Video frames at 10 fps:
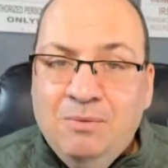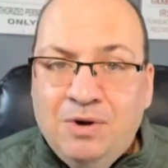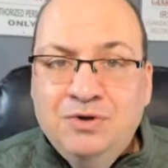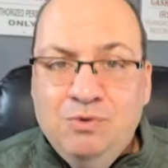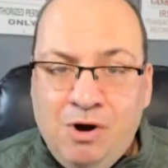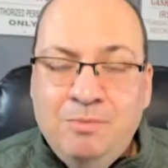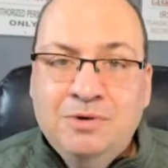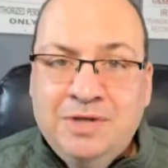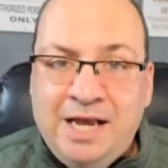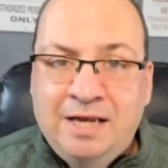Well, You
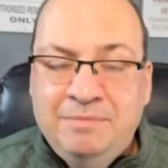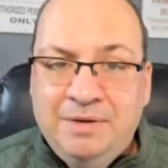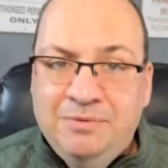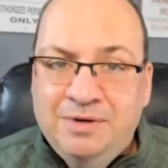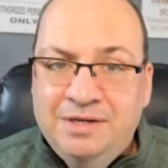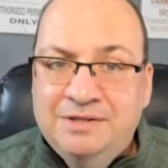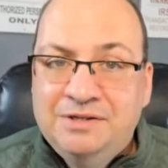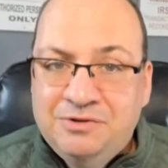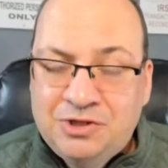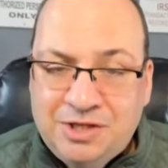Almost Had Me was
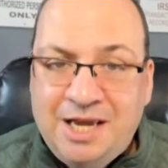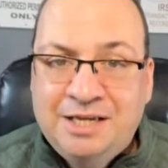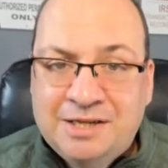stakes